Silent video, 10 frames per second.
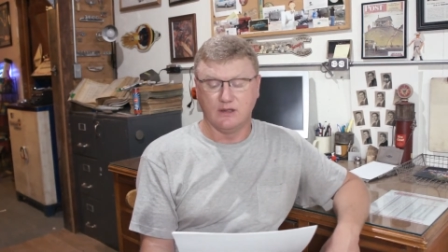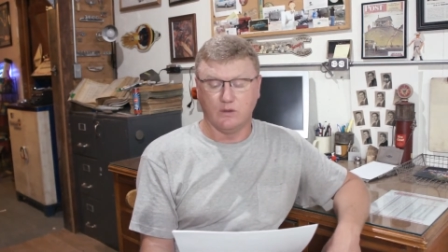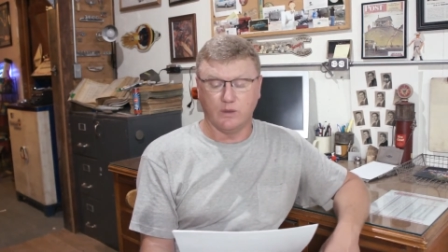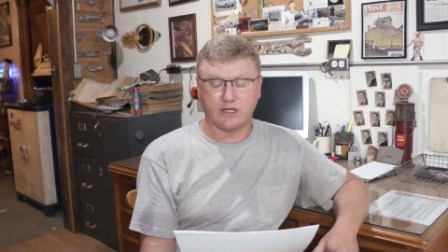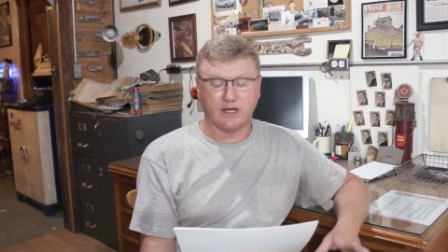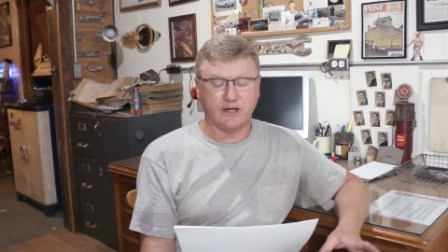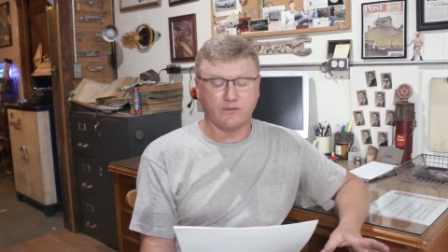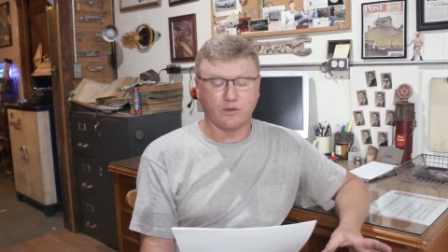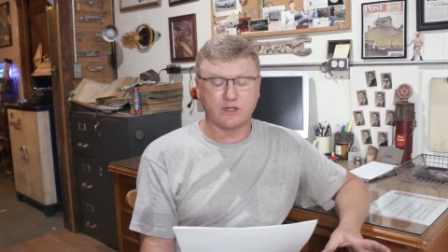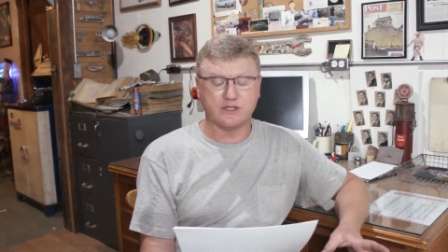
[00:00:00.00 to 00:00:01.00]
What kind of
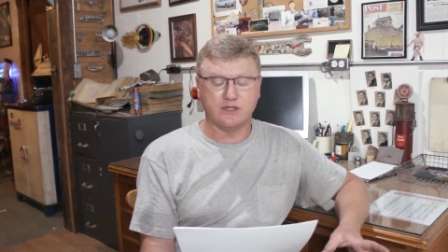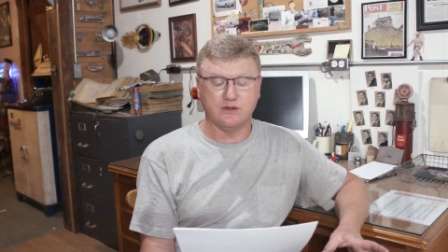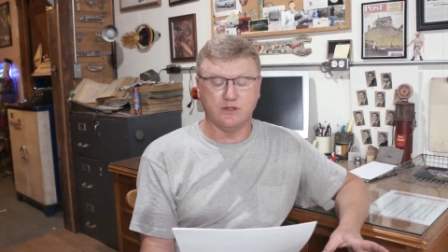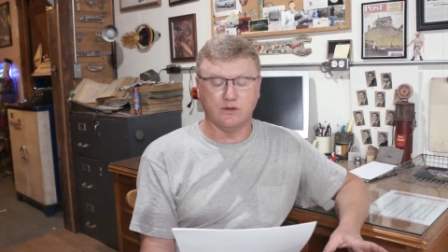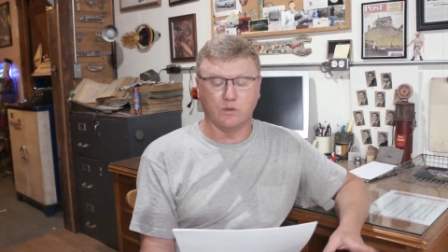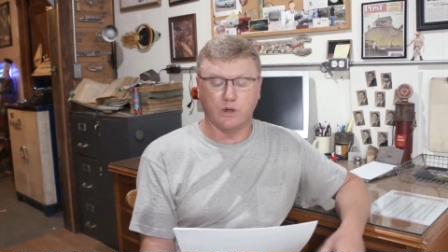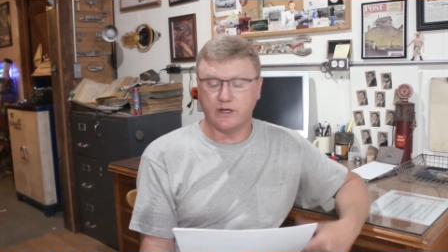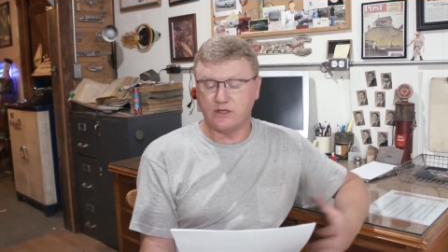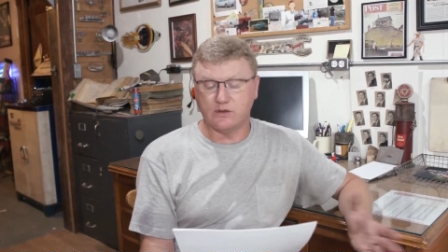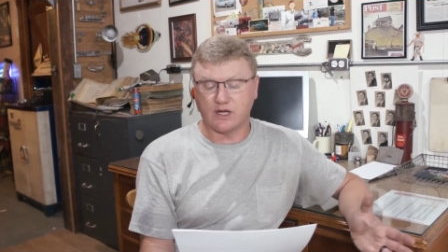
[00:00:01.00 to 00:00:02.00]
work do you do? Where
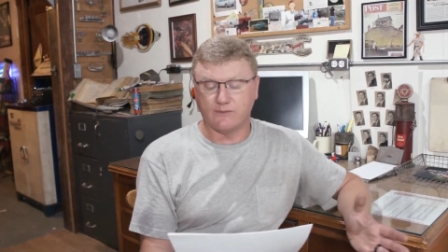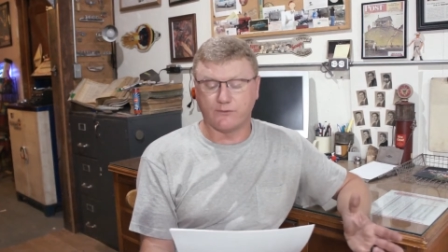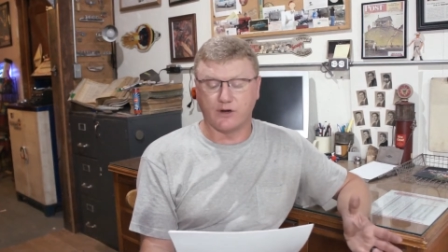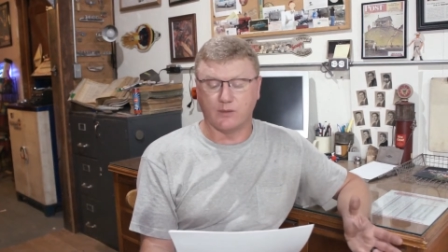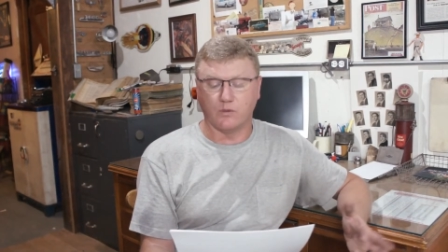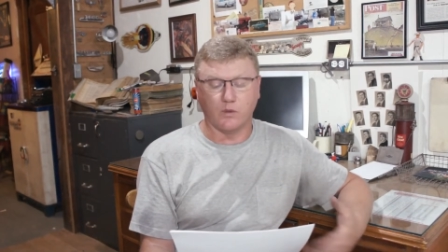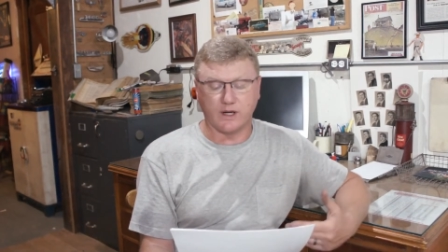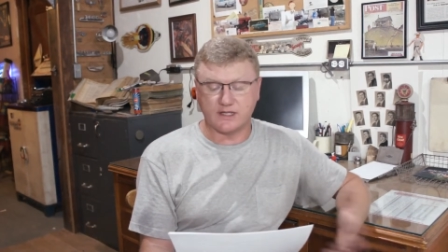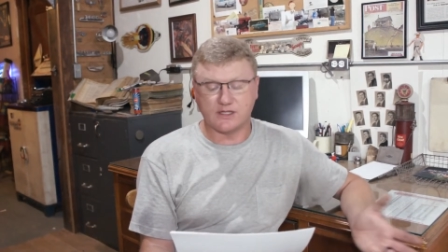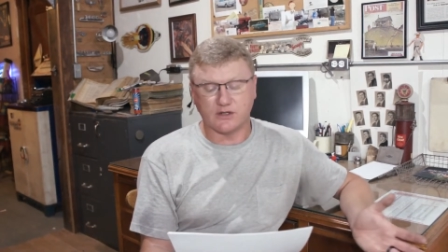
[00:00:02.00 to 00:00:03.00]
do you come from?
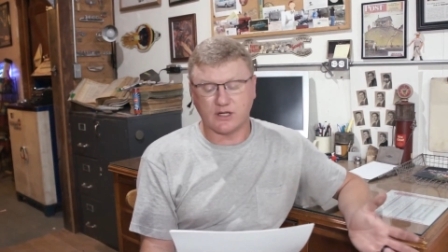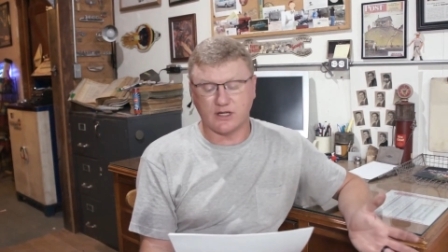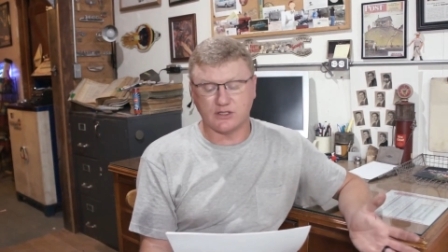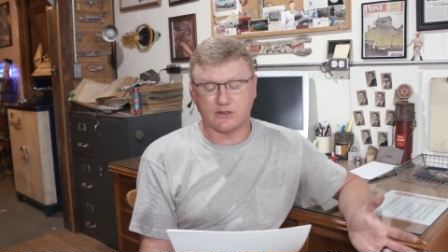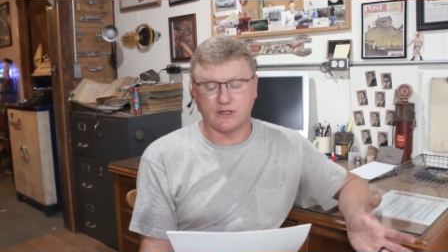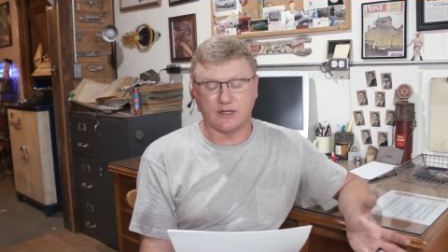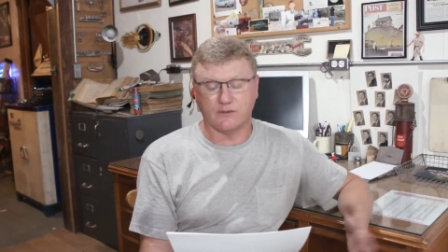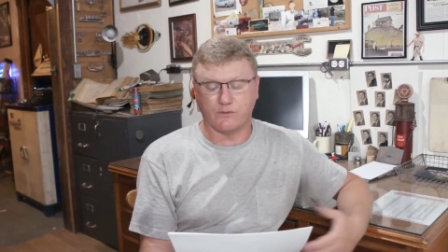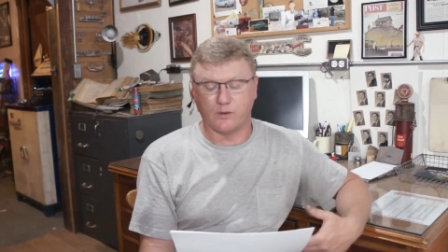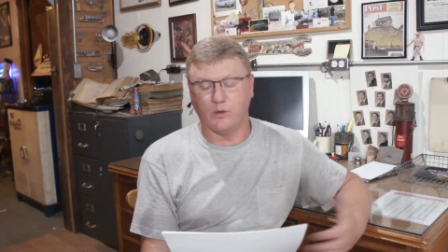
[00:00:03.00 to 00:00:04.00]
What is your country?
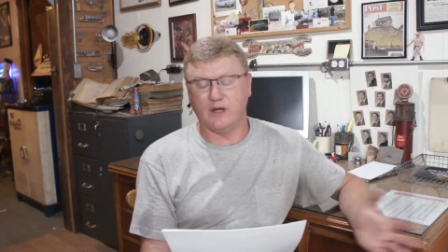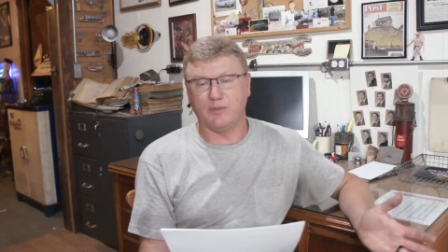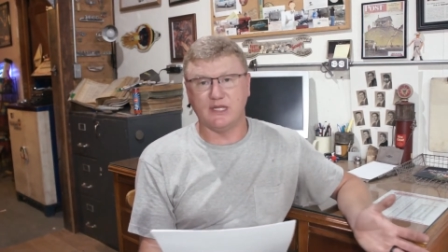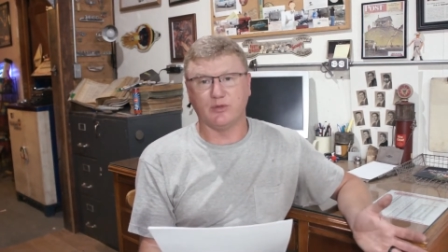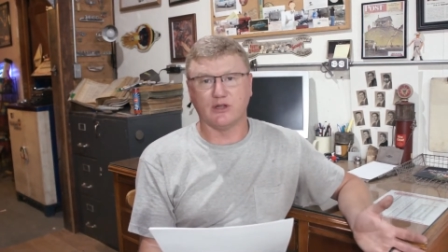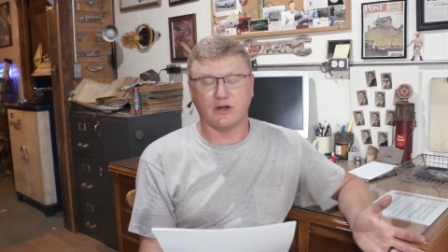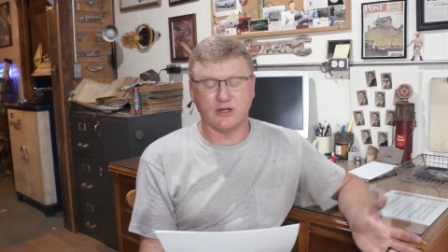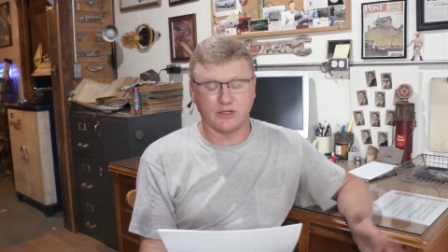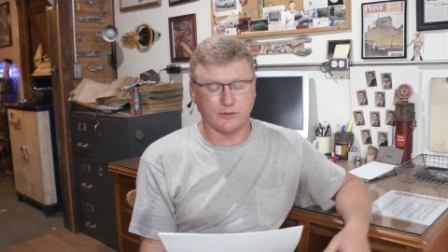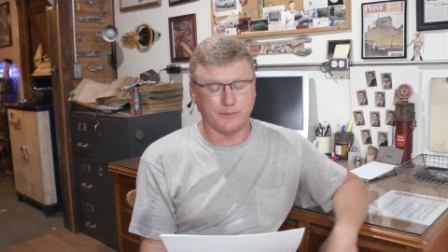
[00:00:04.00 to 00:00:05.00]
From what people are
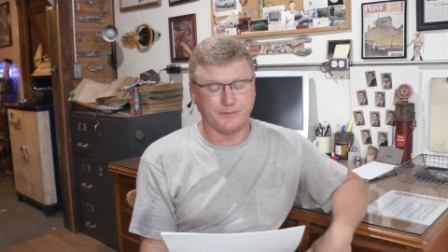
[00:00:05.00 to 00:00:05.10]
you?"